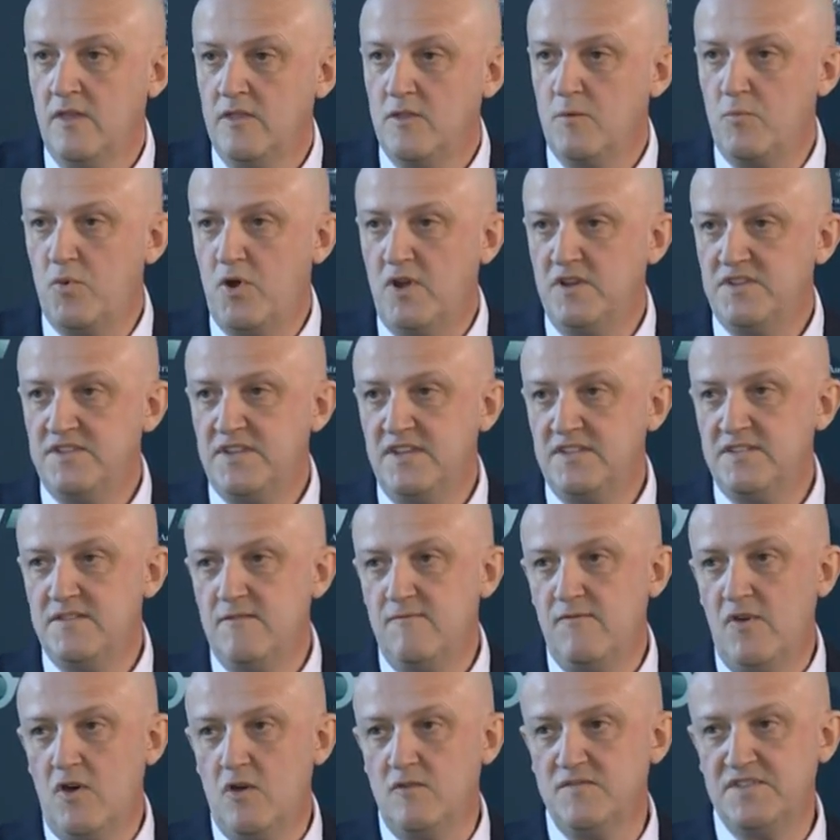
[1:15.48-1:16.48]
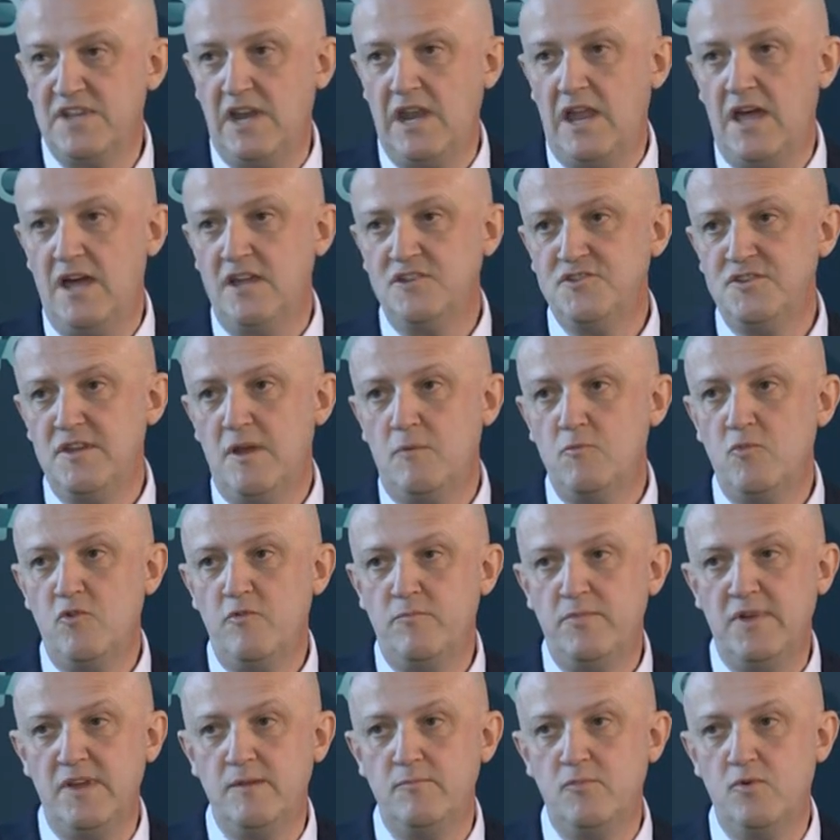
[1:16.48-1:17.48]
The process involves a large number
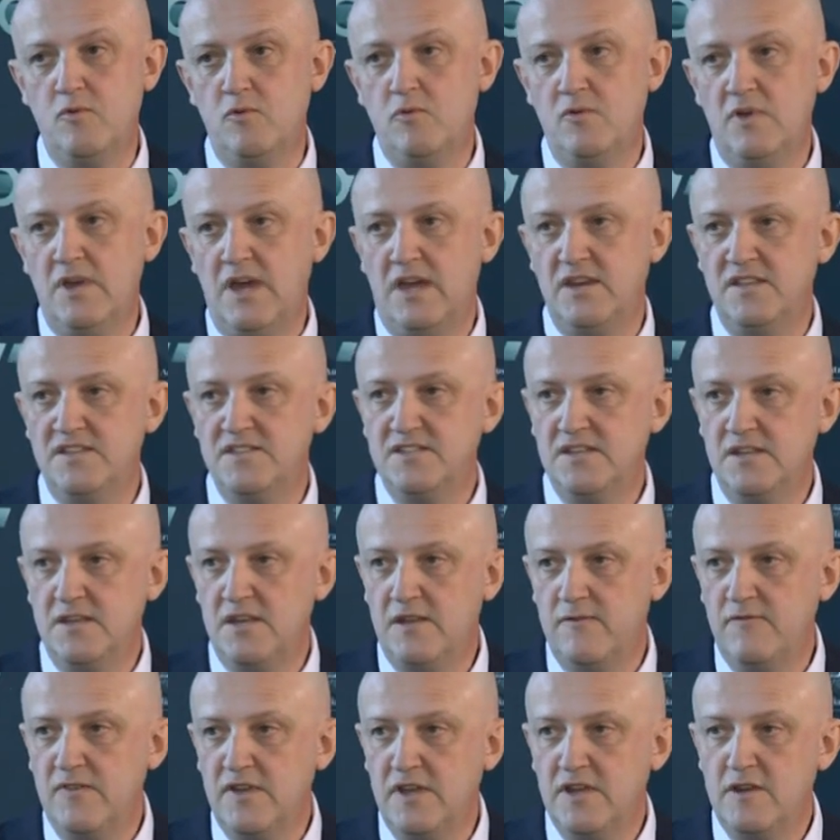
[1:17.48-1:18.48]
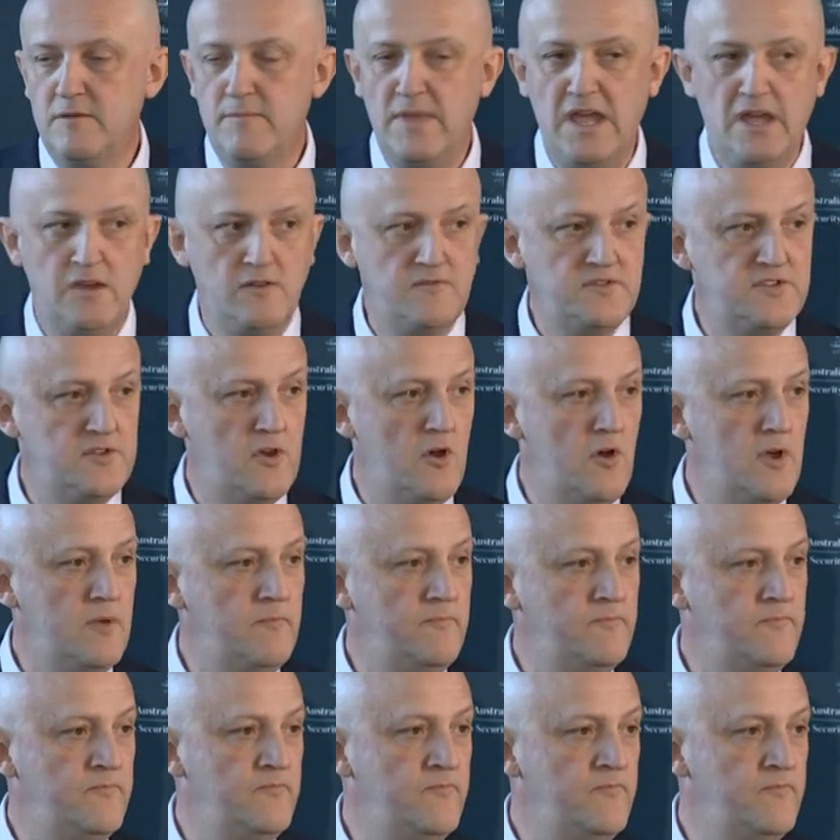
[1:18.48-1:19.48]
of people and a significant amount of time.